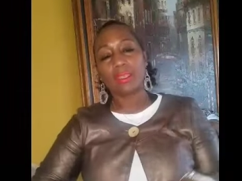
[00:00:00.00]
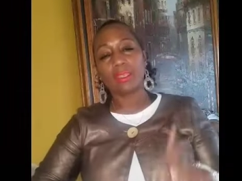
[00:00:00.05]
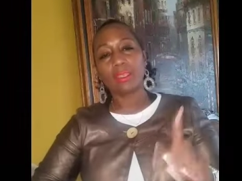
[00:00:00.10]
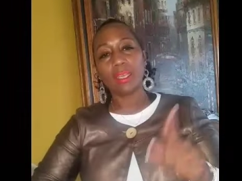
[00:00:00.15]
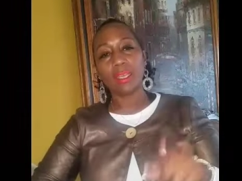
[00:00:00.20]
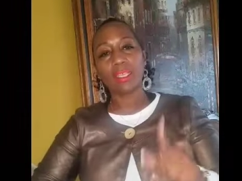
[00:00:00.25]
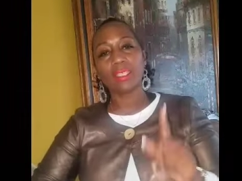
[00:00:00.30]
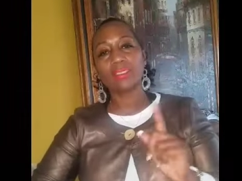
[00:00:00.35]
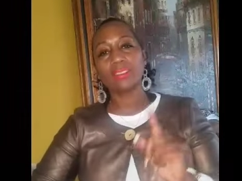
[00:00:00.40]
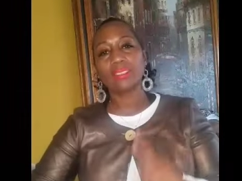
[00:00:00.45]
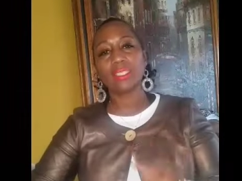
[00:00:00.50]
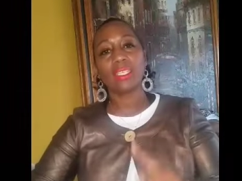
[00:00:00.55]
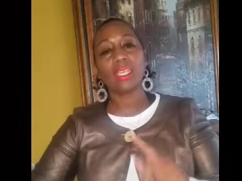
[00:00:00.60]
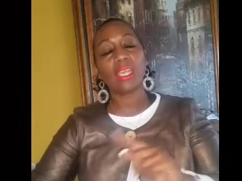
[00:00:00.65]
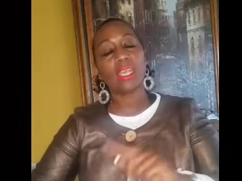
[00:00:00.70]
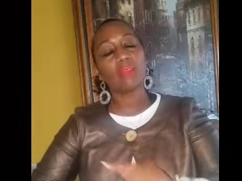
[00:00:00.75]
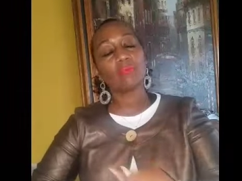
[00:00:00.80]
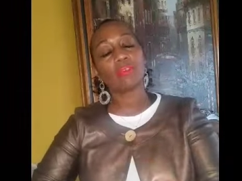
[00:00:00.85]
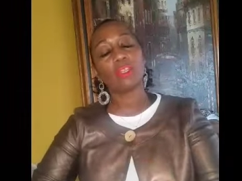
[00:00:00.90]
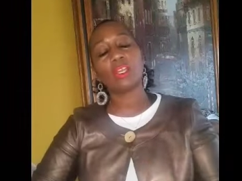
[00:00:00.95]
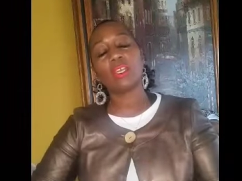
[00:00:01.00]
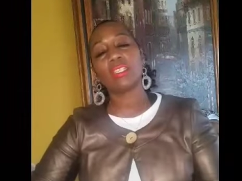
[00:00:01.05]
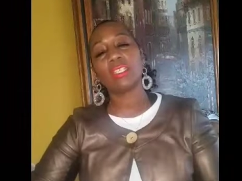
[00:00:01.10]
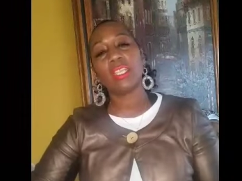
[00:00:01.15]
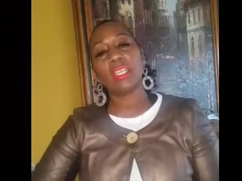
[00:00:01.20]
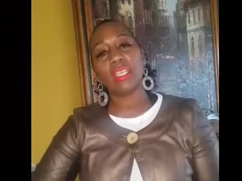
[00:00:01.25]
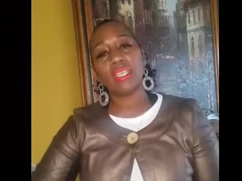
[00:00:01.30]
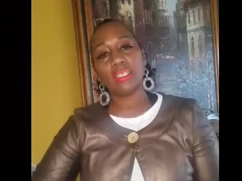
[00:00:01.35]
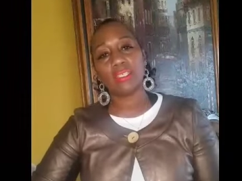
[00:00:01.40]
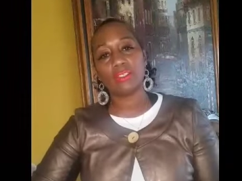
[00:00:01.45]
God said, I have gone
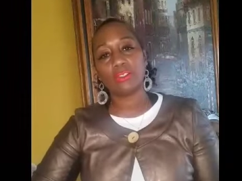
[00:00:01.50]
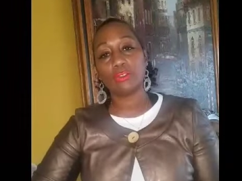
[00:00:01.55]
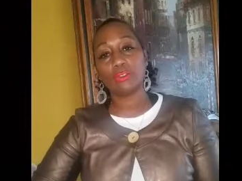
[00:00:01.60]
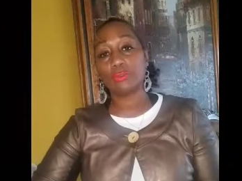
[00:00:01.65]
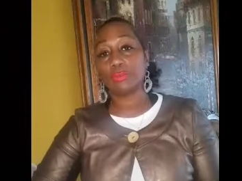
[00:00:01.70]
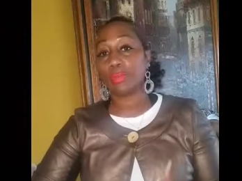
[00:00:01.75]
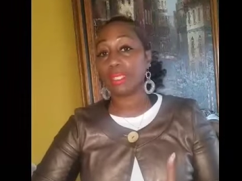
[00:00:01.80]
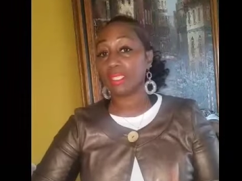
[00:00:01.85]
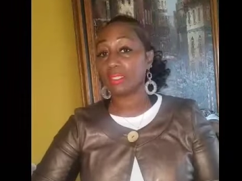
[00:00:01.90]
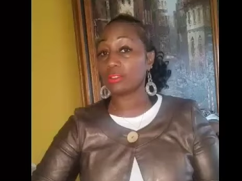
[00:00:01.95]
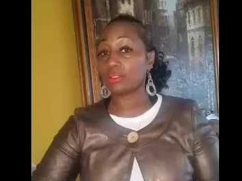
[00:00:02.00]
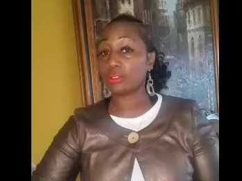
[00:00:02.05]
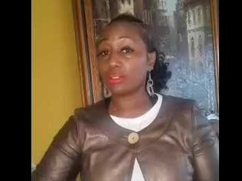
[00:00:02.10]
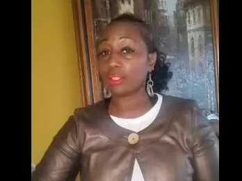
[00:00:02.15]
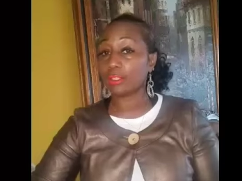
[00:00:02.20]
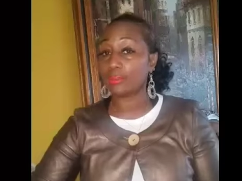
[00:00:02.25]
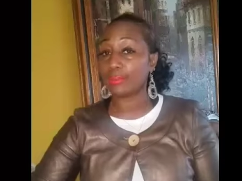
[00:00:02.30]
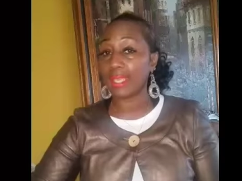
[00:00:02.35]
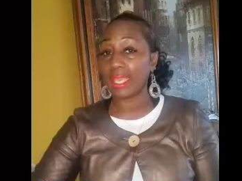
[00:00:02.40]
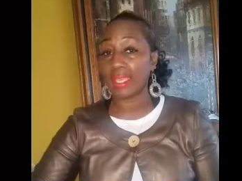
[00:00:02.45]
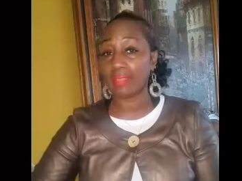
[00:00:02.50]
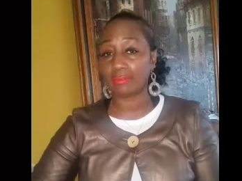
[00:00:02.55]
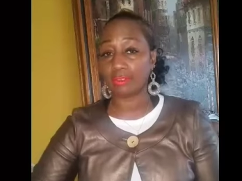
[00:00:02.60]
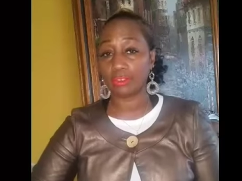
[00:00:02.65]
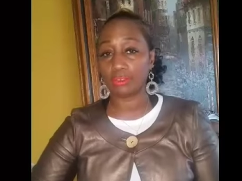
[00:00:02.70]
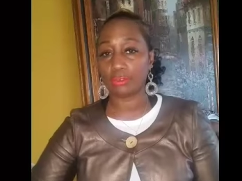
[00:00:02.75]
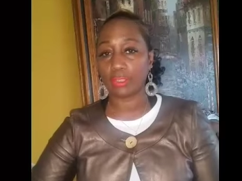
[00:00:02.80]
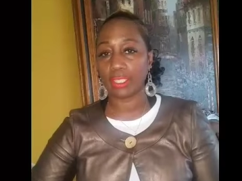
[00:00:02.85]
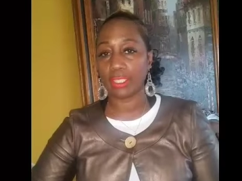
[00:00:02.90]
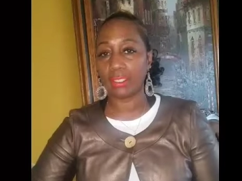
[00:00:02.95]
ahead of you and made the crooked path
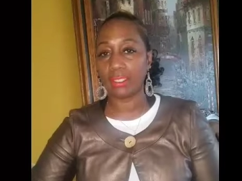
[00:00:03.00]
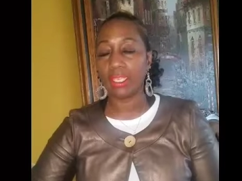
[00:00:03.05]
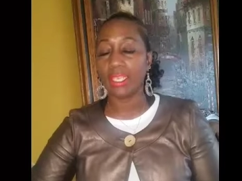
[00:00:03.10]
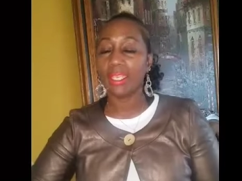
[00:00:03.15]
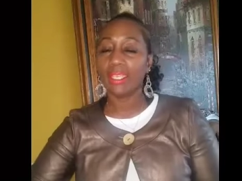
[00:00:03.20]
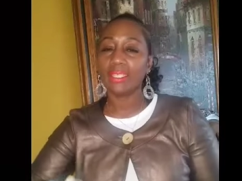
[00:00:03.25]
straight.